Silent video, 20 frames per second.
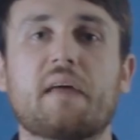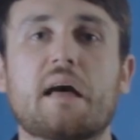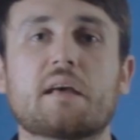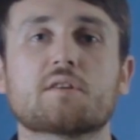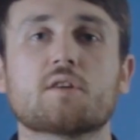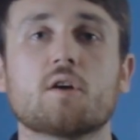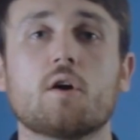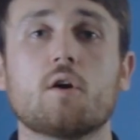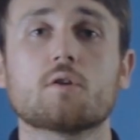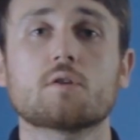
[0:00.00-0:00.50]
that
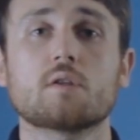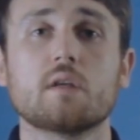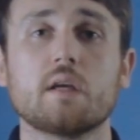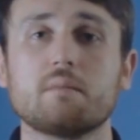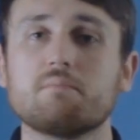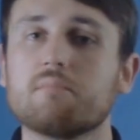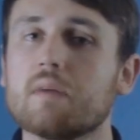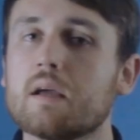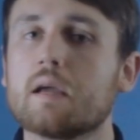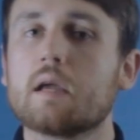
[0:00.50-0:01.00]
sorts
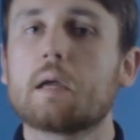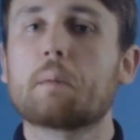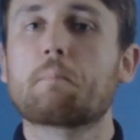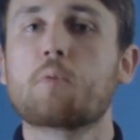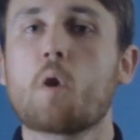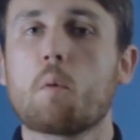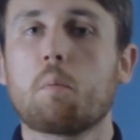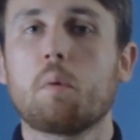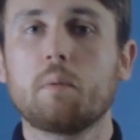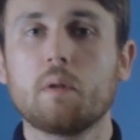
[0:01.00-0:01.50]
it, it
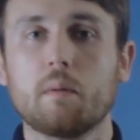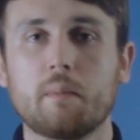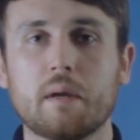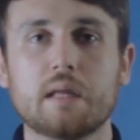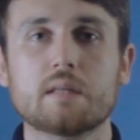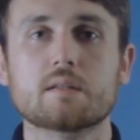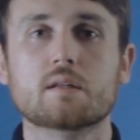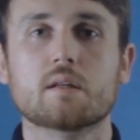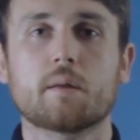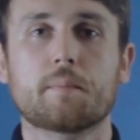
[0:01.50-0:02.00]
probably
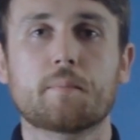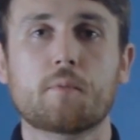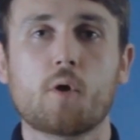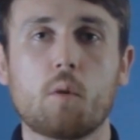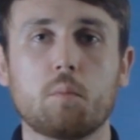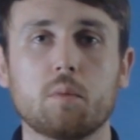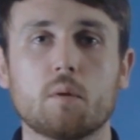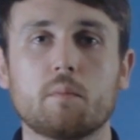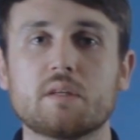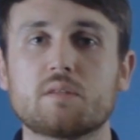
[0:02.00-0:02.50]
means that the
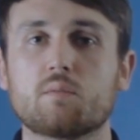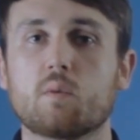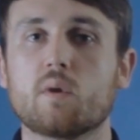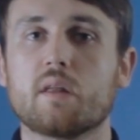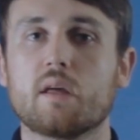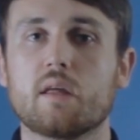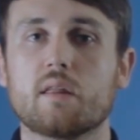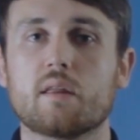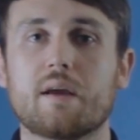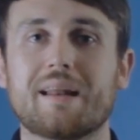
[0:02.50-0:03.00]
problem is with
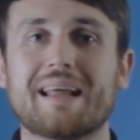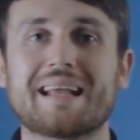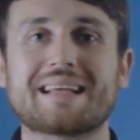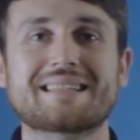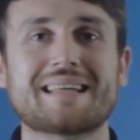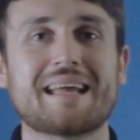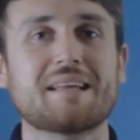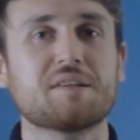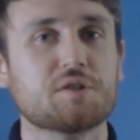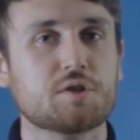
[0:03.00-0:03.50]
either an
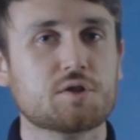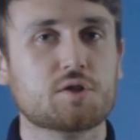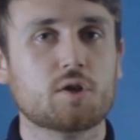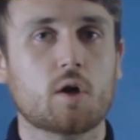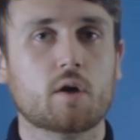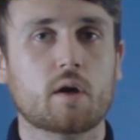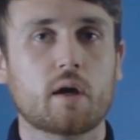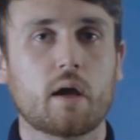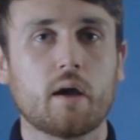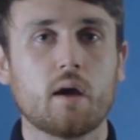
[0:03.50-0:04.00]
extension
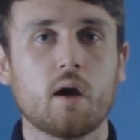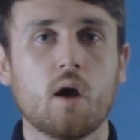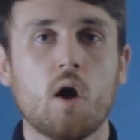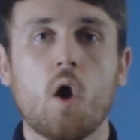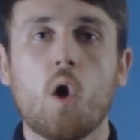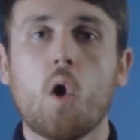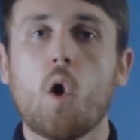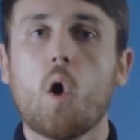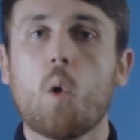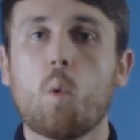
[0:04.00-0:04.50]
socket
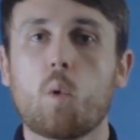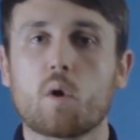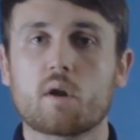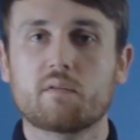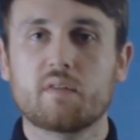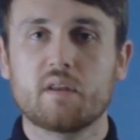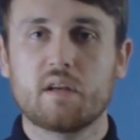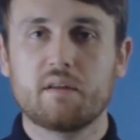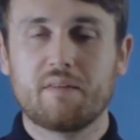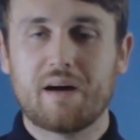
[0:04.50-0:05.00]
or one of
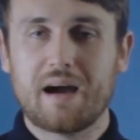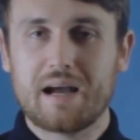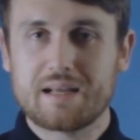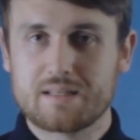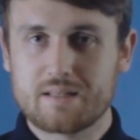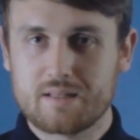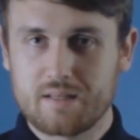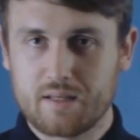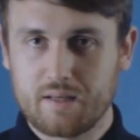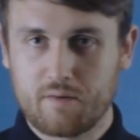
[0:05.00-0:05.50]
the
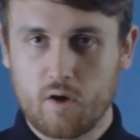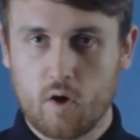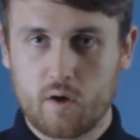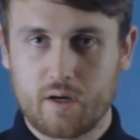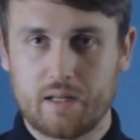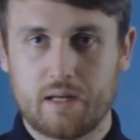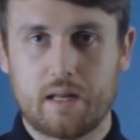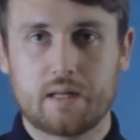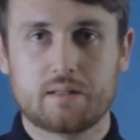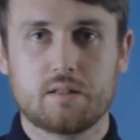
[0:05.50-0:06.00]
devices that you've got
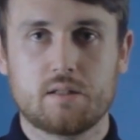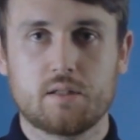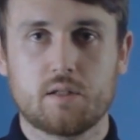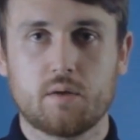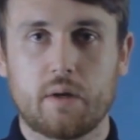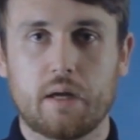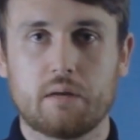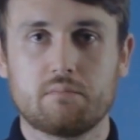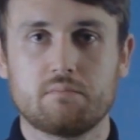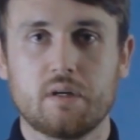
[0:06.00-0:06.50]
connected to
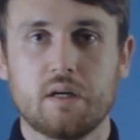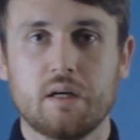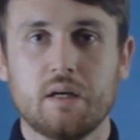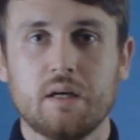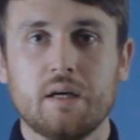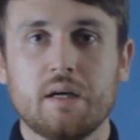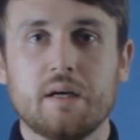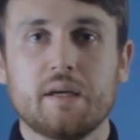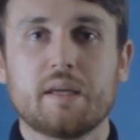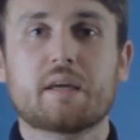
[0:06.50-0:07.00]
it.
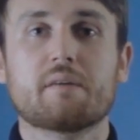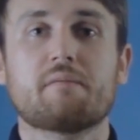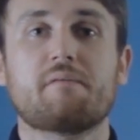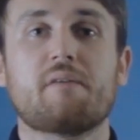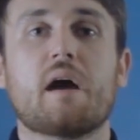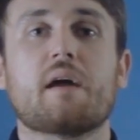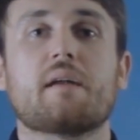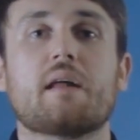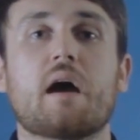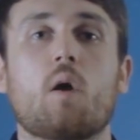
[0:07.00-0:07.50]
You can
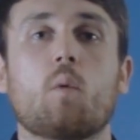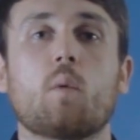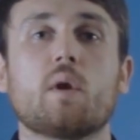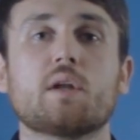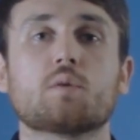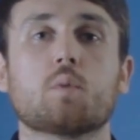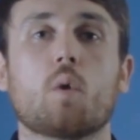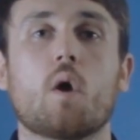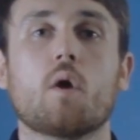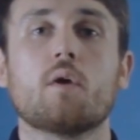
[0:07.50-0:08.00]
find out
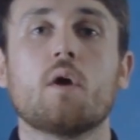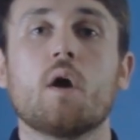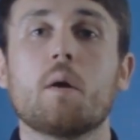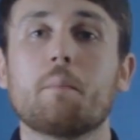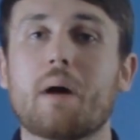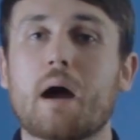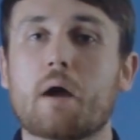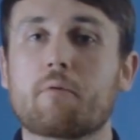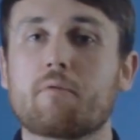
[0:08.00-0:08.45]
which one by